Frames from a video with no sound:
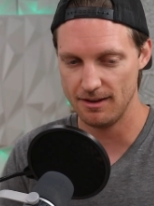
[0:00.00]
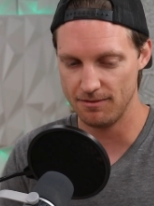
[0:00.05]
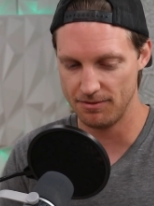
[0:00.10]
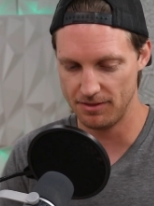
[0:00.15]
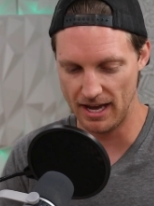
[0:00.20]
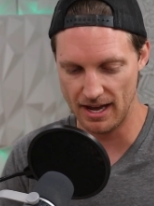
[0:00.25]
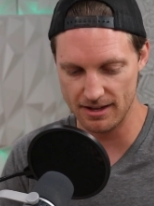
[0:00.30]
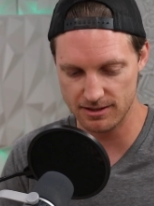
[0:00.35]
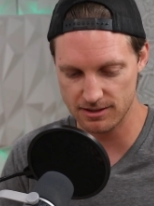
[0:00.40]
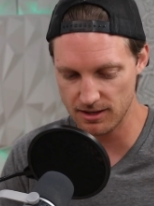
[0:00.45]

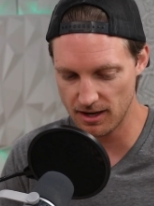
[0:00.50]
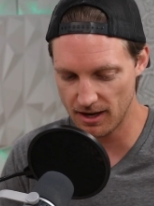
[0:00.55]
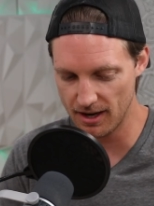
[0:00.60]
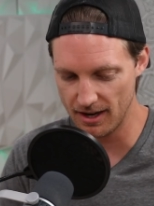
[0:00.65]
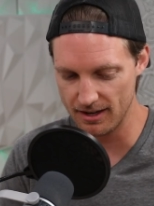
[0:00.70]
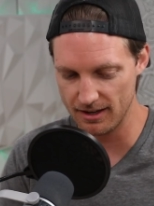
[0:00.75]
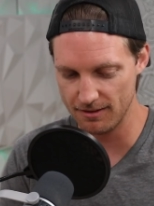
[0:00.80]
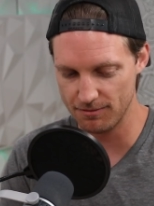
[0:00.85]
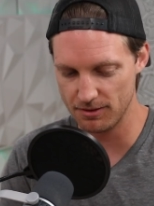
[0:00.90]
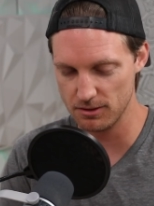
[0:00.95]

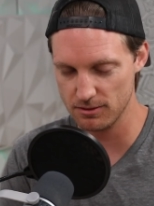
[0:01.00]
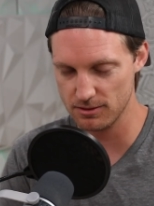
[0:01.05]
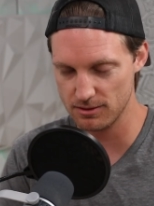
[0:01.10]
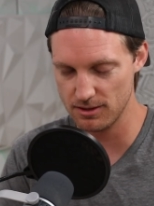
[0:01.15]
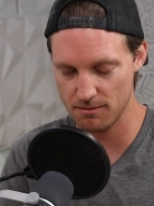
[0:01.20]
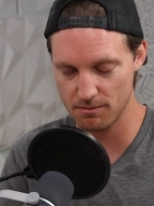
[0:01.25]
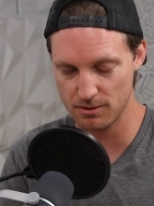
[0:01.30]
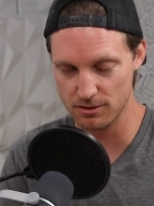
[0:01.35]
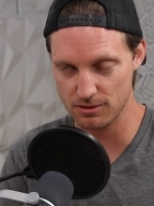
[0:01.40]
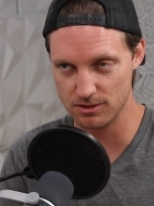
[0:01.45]
If those
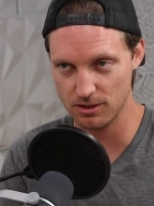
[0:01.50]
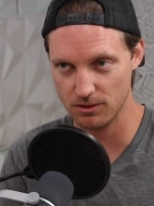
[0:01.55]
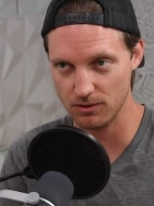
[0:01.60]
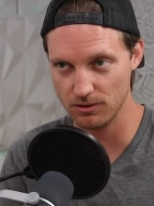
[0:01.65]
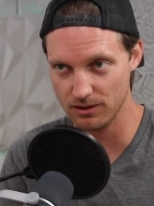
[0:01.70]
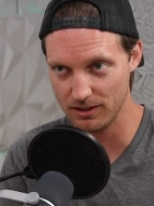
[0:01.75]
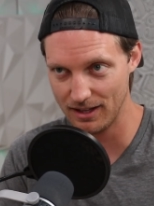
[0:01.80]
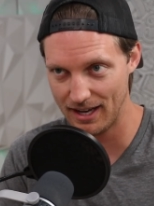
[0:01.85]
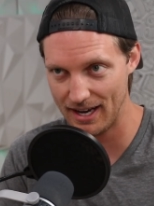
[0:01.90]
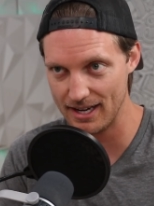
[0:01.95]
numbers
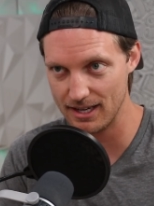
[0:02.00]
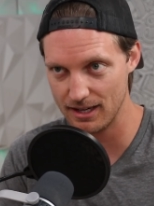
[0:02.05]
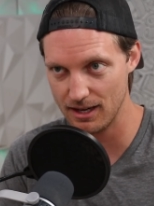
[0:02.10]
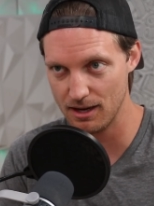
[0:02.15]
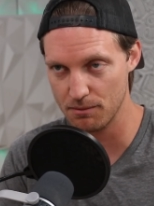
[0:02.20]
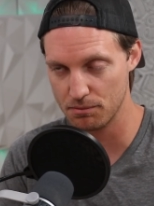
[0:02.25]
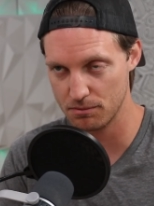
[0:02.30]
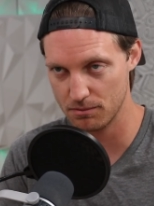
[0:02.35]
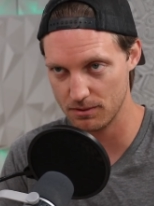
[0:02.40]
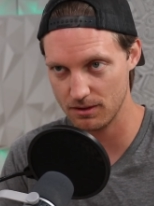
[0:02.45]
don't line
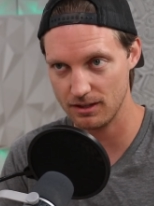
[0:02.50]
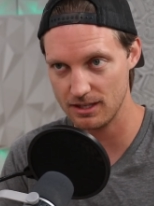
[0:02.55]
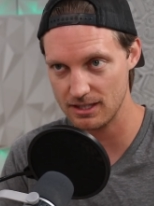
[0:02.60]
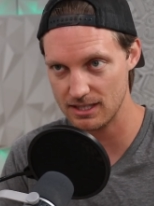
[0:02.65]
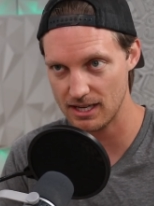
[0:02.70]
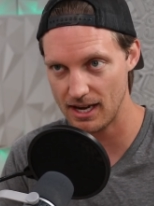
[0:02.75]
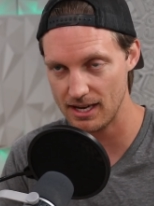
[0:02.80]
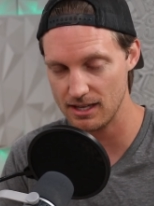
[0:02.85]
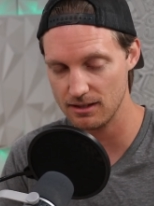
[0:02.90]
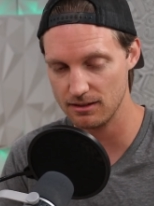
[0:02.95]
up really
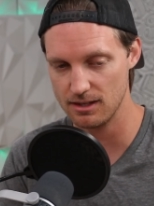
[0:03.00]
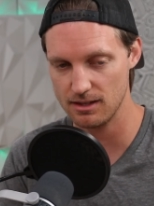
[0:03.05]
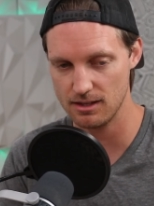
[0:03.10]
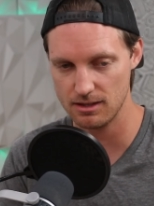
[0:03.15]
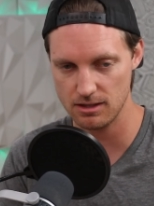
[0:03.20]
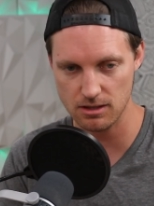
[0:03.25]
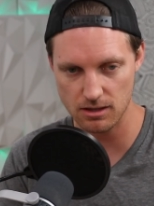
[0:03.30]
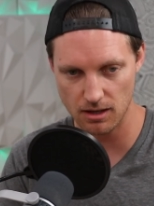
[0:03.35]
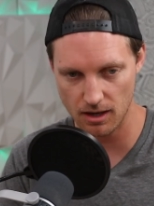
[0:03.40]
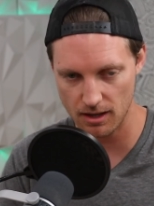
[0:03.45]
tightly, then
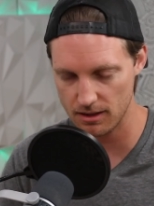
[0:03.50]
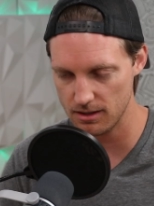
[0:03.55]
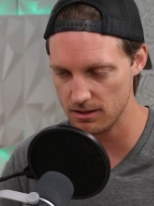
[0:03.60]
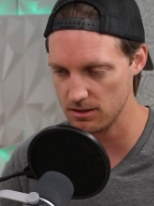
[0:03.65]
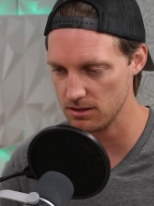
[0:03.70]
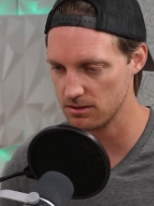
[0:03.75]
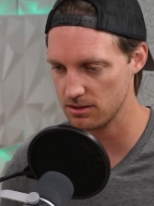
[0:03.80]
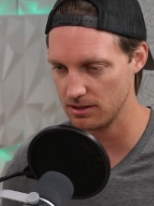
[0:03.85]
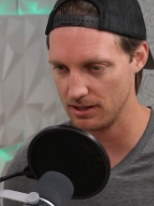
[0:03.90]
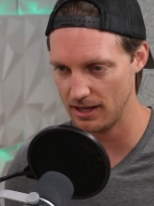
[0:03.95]

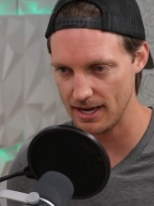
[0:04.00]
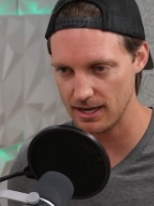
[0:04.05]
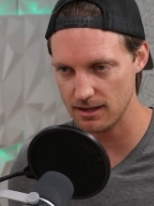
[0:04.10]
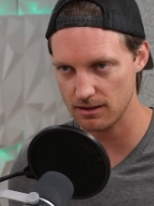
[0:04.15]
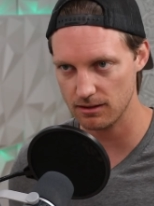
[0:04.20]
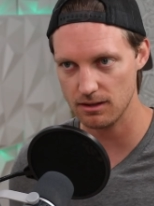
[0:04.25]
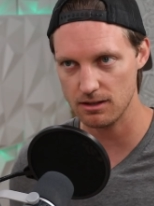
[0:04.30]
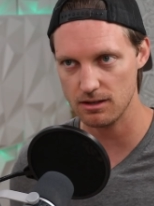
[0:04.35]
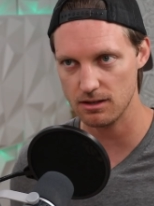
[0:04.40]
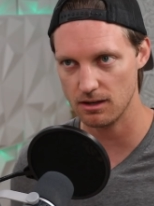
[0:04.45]
it's
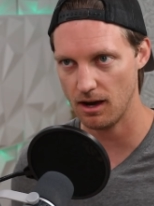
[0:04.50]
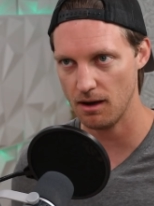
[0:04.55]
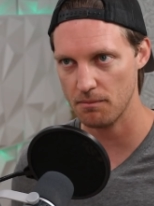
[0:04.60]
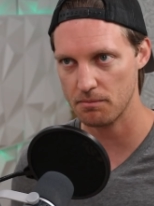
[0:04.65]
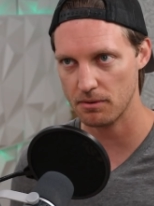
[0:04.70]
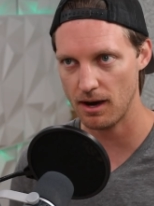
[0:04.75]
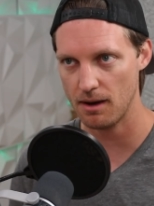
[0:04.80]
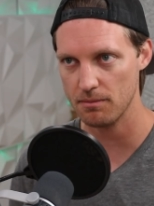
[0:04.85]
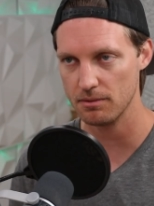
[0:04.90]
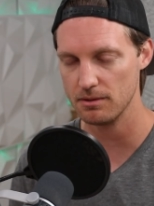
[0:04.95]
likely you got
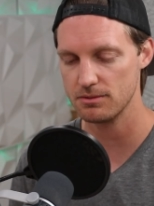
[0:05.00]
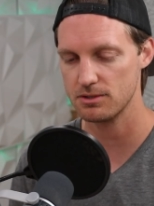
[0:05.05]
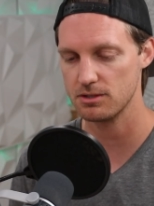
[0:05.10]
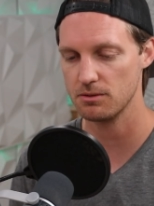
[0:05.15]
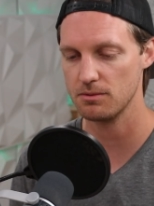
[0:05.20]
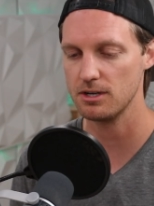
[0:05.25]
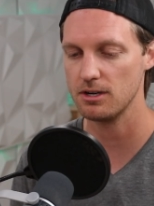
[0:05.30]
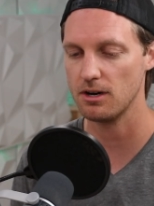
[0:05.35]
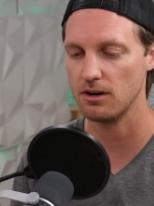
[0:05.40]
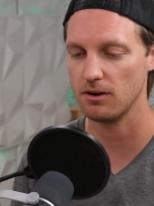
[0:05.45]
problems. So
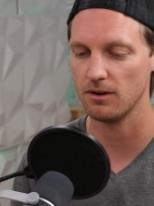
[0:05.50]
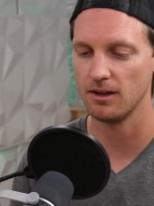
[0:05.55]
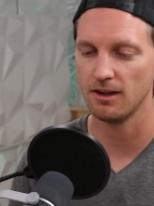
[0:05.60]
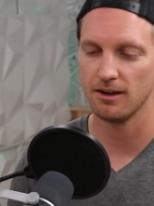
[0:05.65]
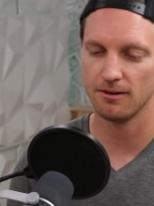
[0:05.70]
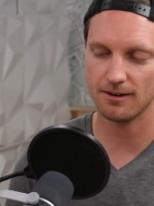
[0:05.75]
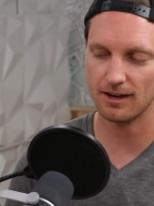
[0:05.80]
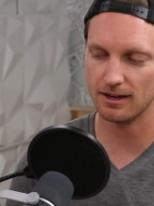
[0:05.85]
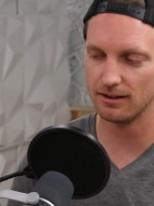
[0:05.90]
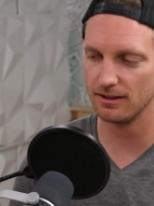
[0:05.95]
we know
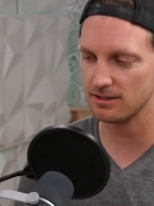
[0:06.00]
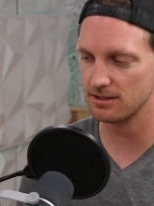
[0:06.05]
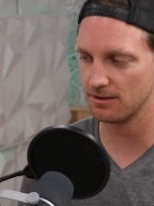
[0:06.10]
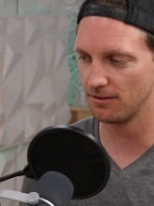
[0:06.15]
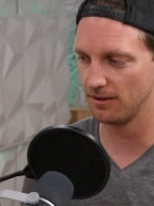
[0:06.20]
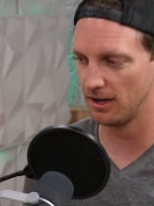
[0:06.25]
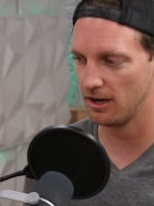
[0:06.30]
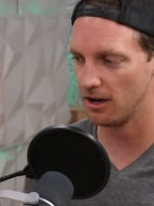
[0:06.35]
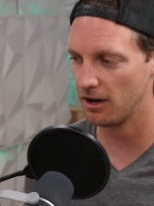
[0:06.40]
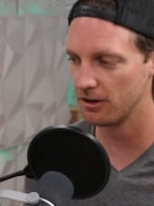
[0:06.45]
we got a list of
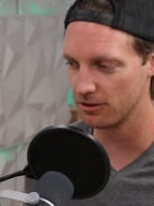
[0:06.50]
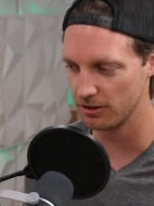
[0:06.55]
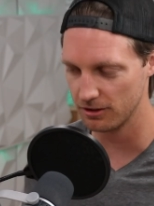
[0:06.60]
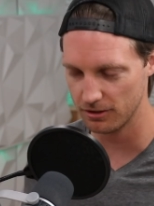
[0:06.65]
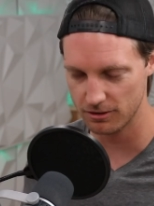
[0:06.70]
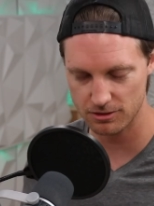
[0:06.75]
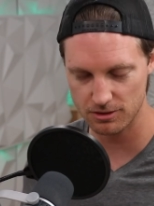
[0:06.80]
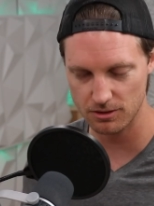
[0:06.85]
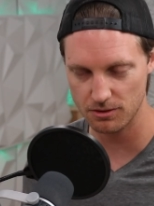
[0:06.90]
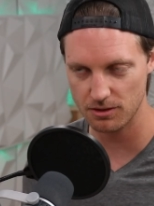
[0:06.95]
100 or
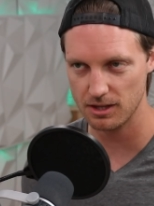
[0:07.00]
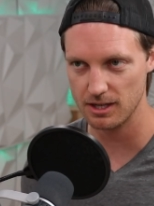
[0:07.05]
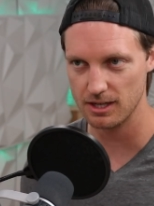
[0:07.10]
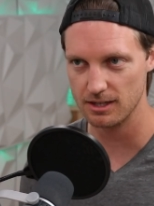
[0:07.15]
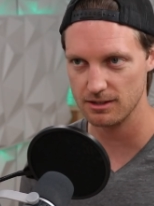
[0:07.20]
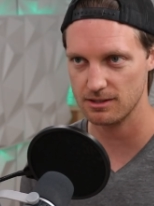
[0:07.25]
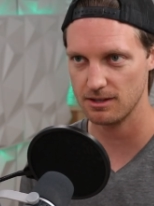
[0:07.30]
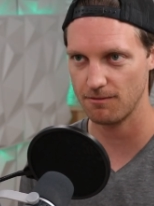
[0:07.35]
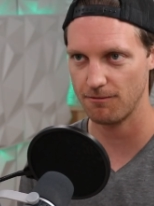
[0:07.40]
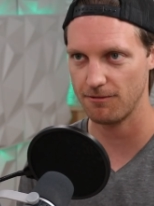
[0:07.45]
so
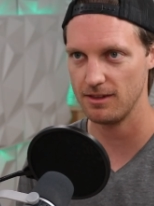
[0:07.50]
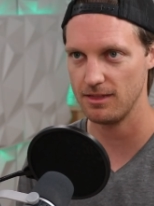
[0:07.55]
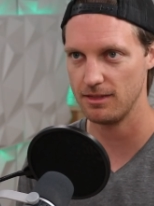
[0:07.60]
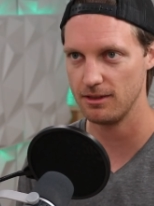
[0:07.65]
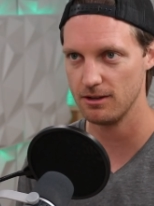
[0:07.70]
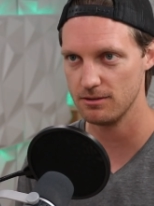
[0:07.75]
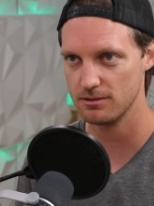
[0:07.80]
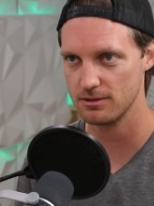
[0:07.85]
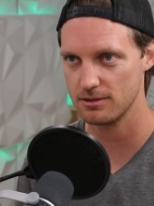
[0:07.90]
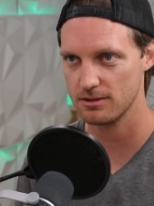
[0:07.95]
things that fit in
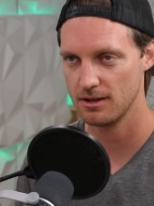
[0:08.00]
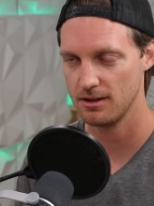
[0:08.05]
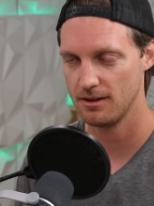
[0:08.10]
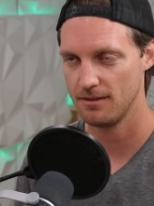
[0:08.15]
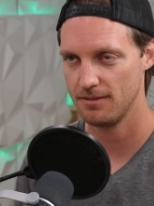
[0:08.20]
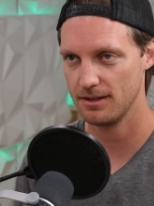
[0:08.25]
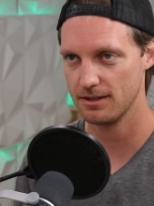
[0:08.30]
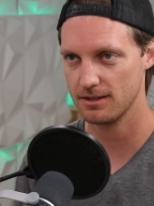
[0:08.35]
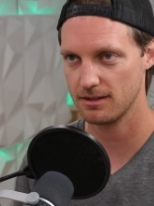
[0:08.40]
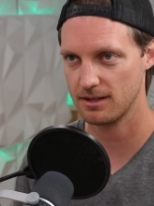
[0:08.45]
this
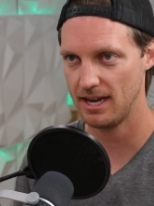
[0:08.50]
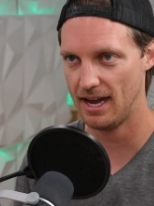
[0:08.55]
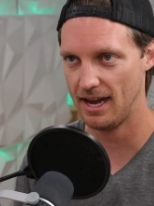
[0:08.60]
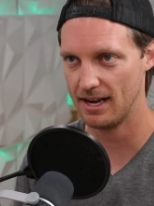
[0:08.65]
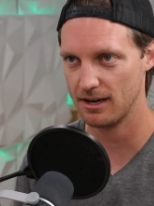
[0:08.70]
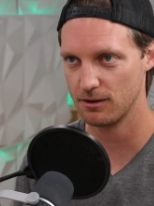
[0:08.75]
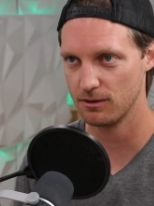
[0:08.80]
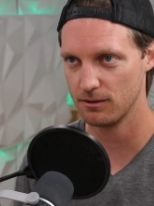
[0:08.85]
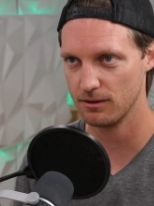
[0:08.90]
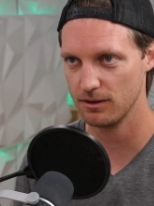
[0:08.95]

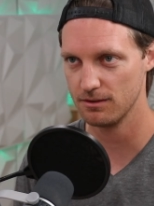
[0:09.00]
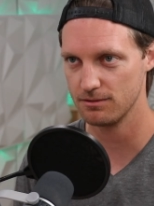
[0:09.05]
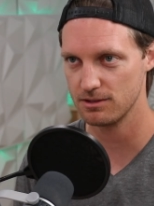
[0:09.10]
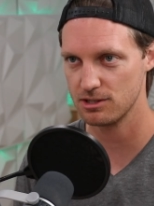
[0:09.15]
category of